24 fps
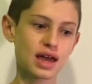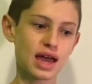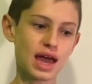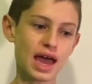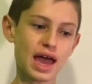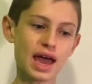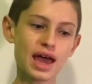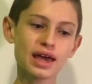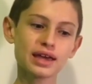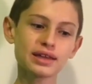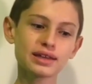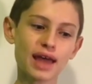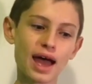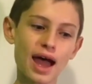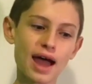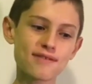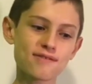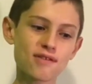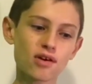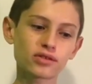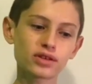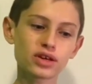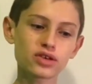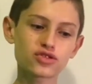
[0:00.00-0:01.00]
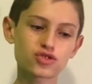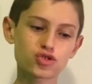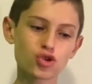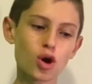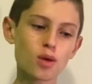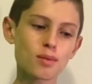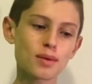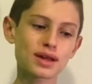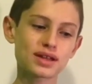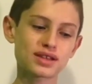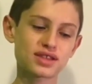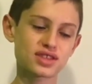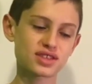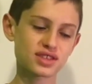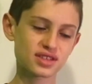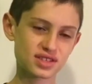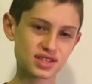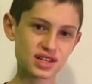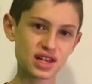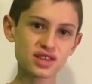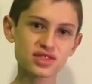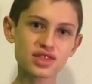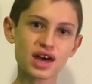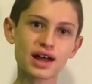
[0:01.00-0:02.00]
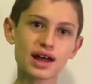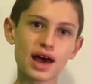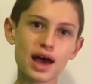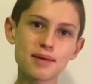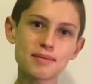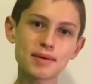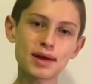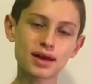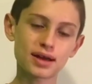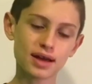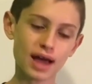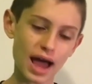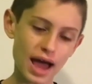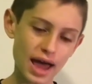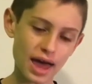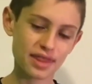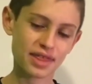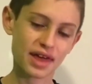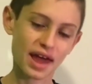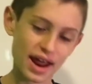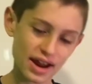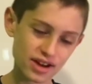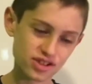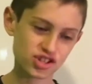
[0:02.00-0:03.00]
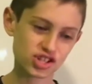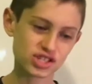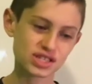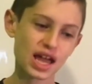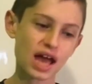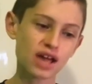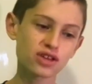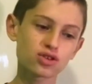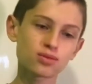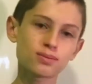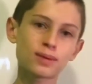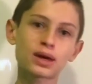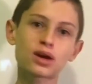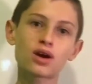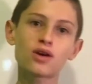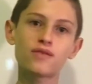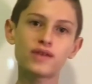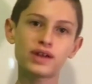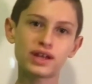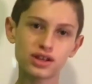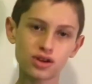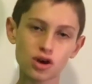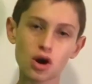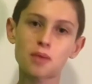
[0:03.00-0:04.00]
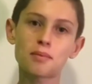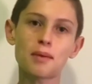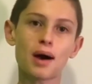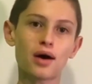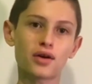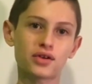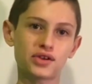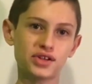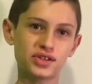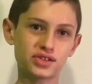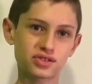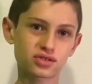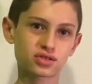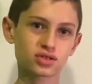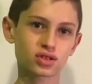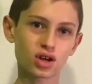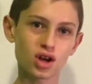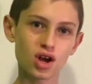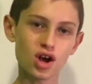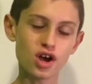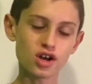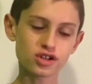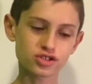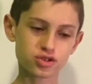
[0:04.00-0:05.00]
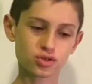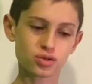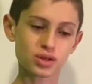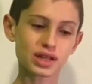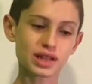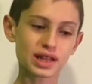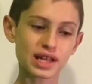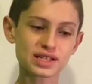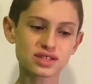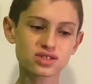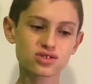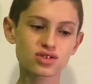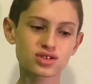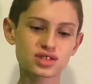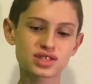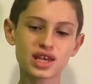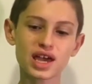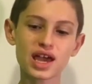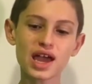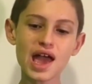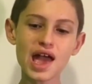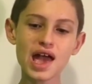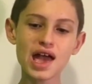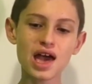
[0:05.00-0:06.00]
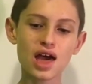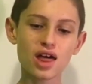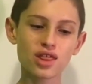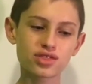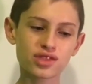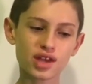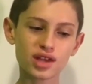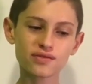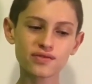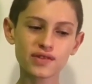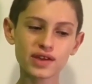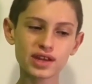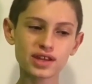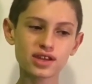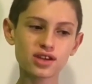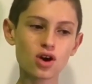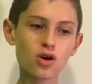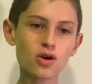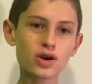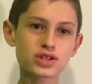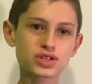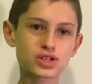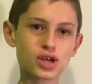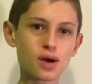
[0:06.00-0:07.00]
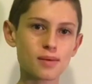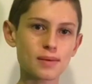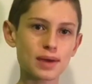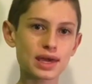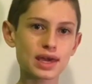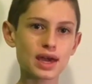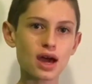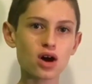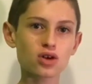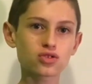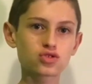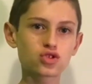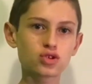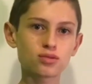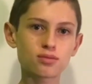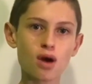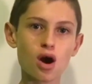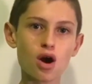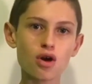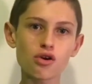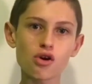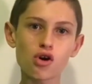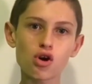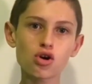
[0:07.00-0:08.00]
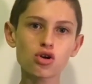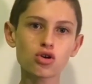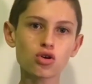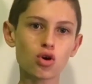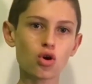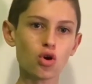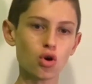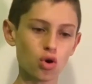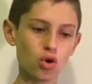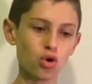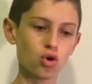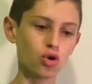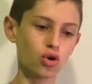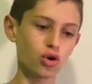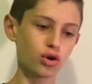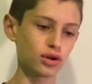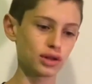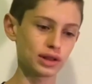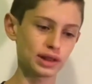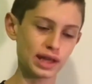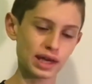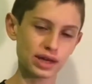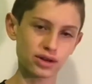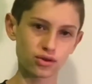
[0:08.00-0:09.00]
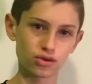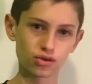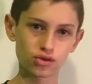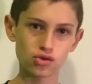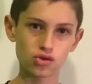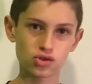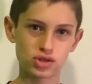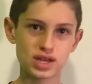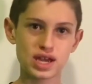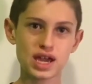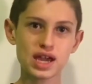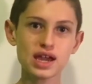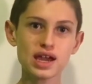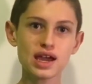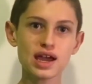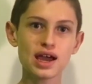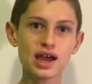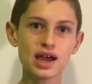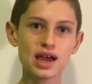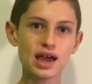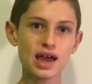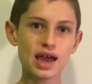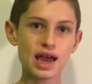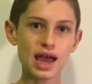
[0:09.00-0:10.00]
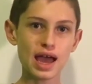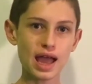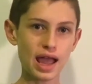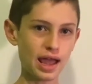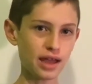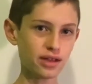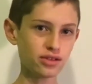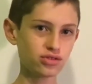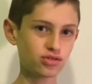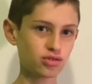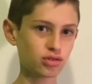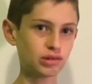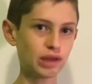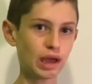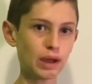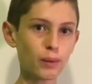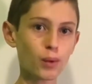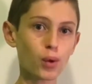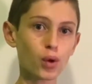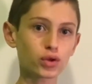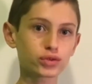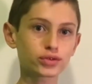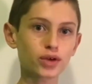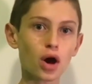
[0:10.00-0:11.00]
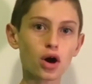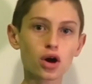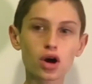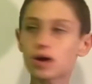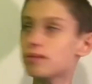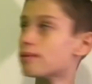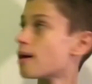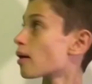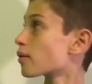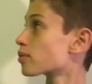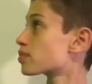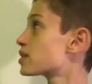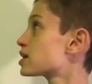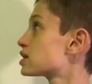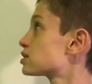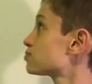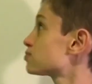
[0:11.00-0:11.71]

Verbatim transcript: and I found it so amazing that I just had to make a video about it. So needless to say, that video is coming out tomorrow or later today, and today we'll talk about this